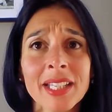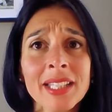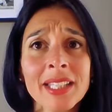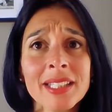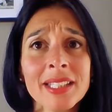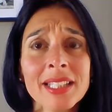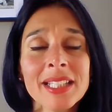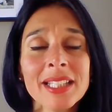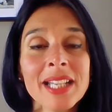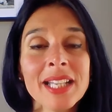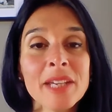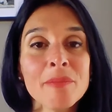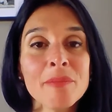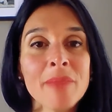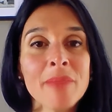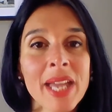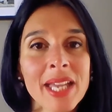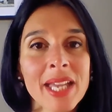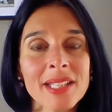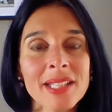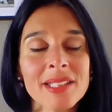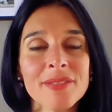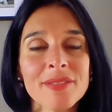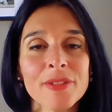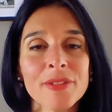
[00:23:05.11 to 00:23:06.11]
And then I
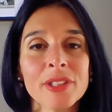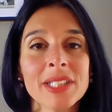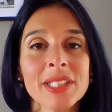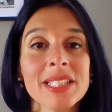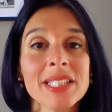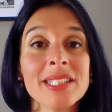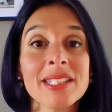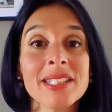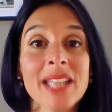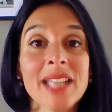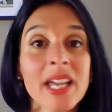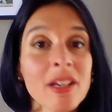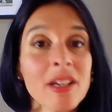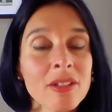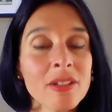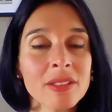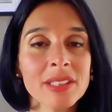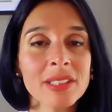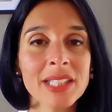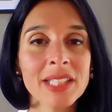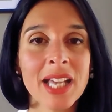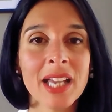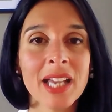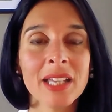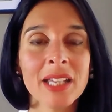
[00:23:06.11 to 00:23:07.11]
met for the
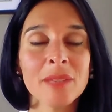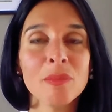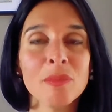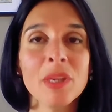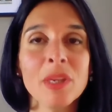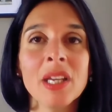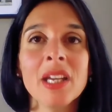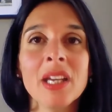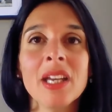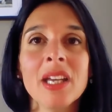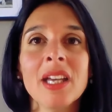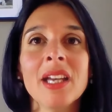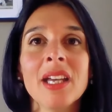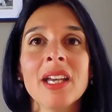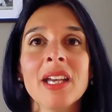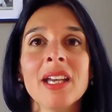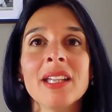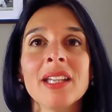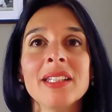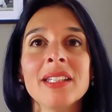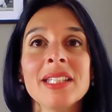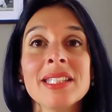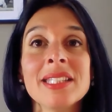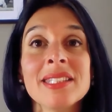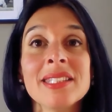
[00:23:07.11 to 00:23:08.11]
second time
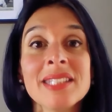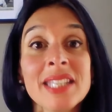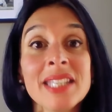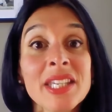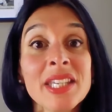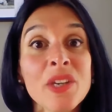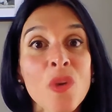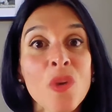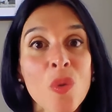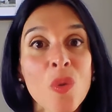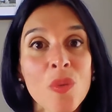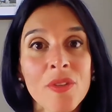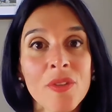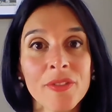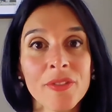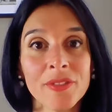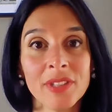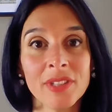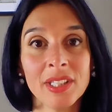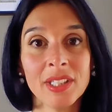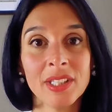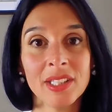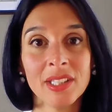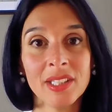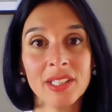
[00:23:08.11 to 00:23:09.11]
the CEO
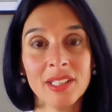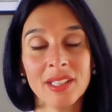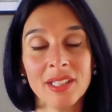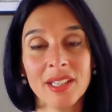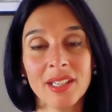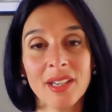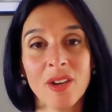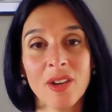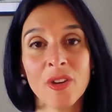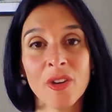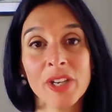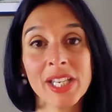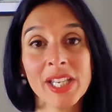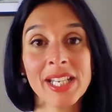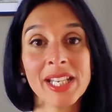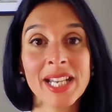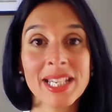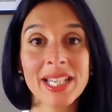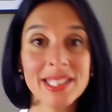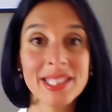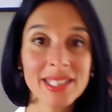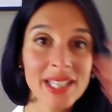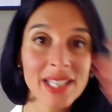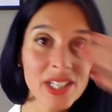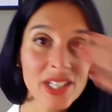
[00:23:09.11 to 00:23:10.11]
of the
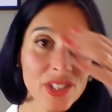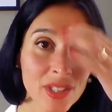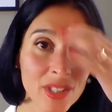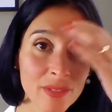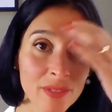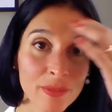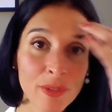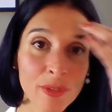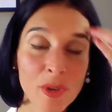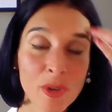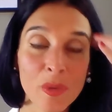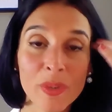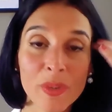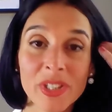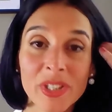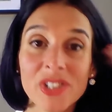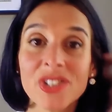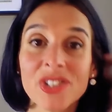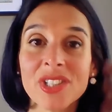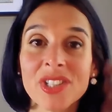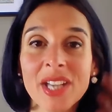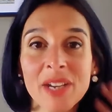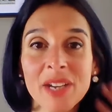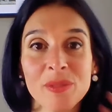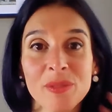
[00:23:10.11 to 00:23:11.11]
organization for
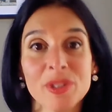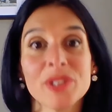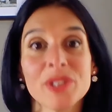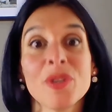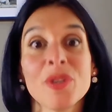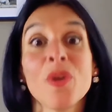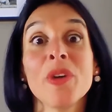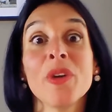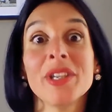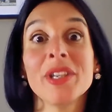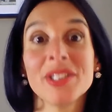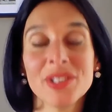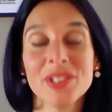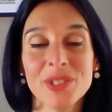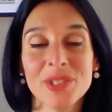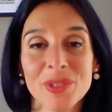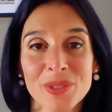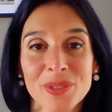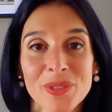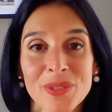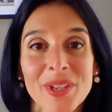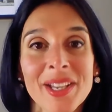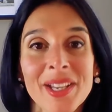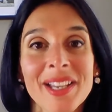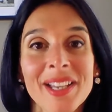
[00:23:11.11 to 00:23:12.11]
which I was going
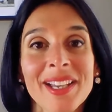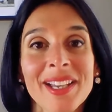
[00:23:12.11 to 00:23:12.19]
to